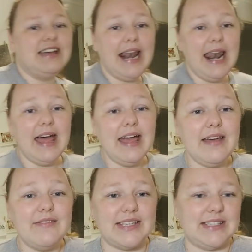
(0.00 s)

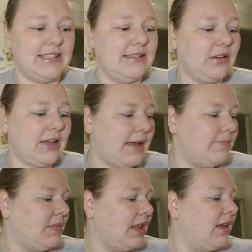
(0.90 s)
I love it. Okay.
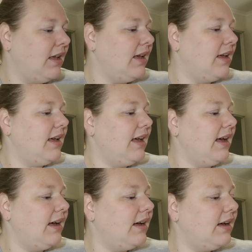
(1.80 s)

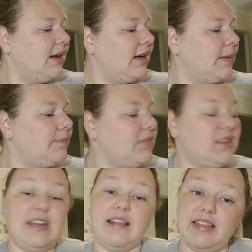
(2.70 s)
Um,
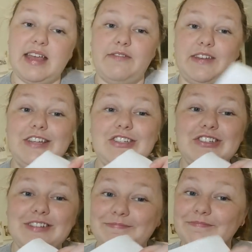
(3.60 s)
the next thing I
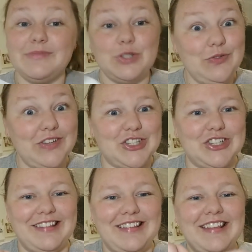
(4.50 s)
finished, two
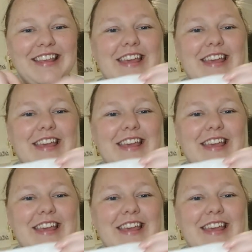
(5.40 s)
finishes,